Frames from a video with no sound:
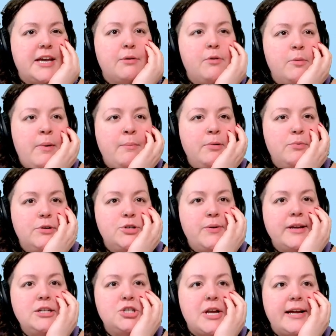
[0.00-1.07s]
Yeah, remember we're
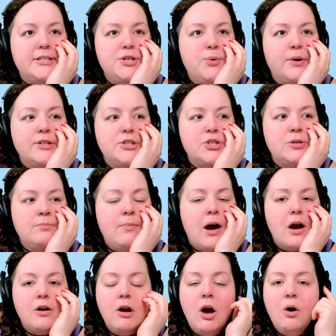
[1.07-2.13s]
doing shell tours
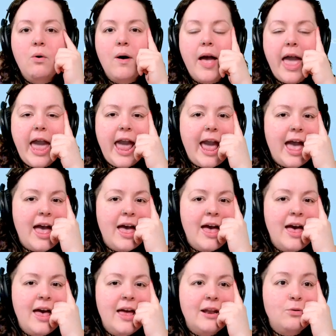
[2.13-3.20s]
tomorrow
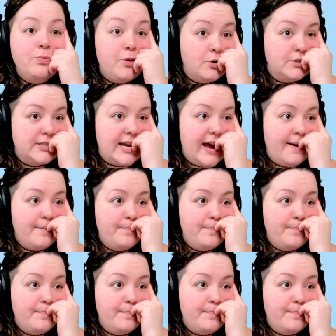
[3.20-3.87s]
and Thursday.